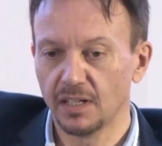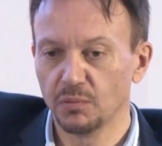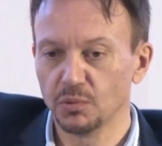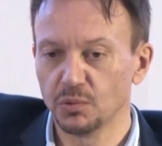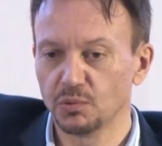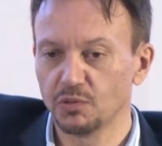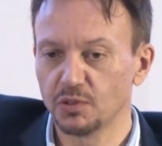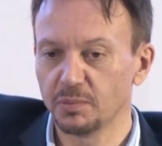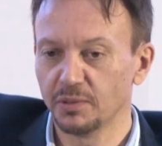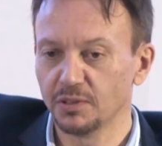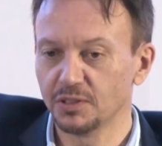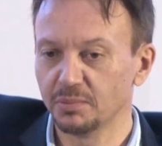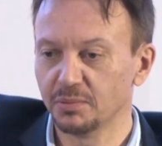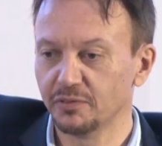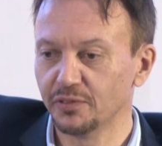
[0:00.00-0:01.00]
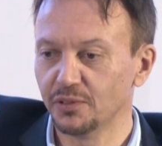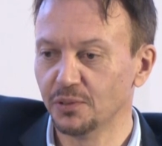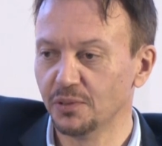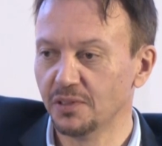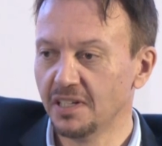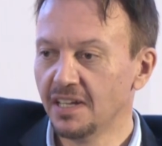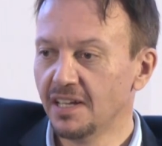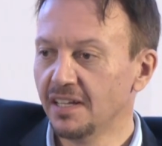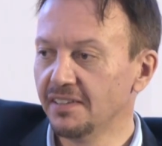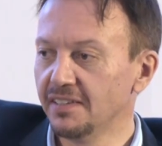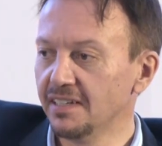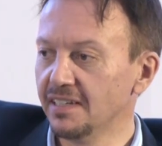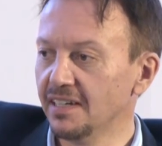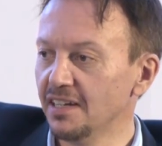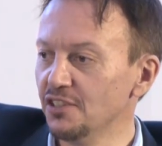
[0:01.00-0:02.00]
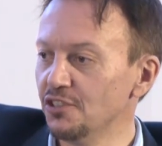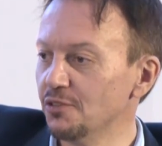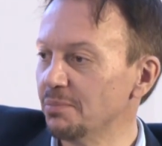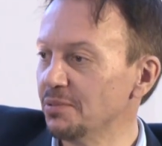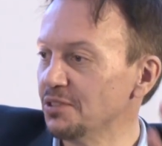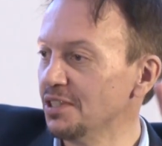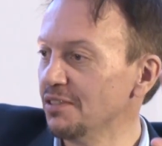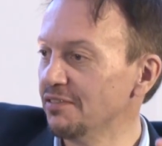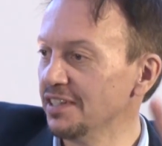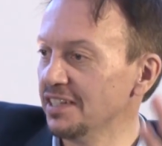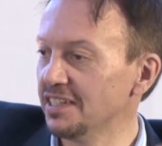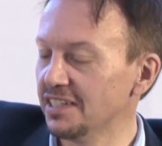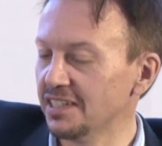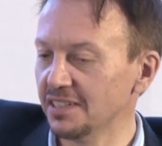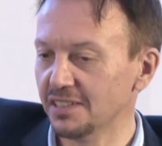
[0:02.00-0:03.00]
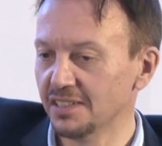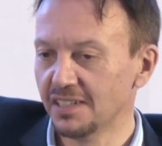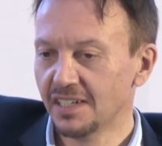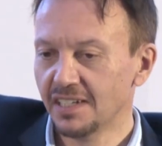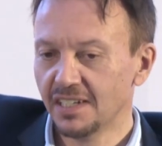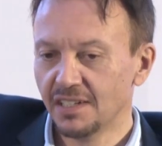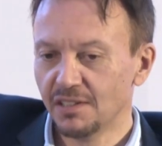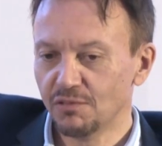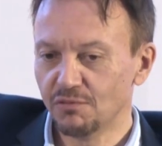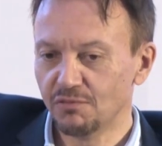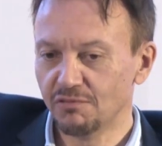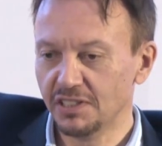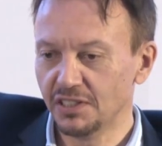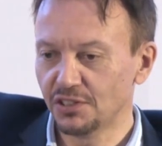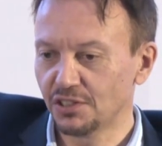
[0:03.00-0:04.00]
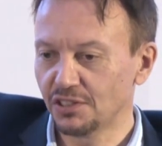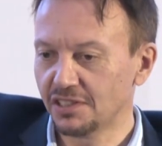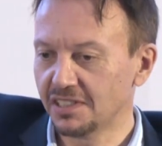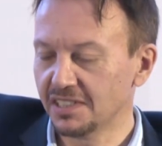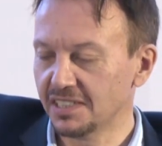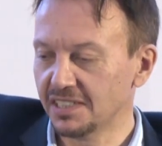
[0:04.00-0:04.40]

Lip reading: was responsible for the Asia Pacific risk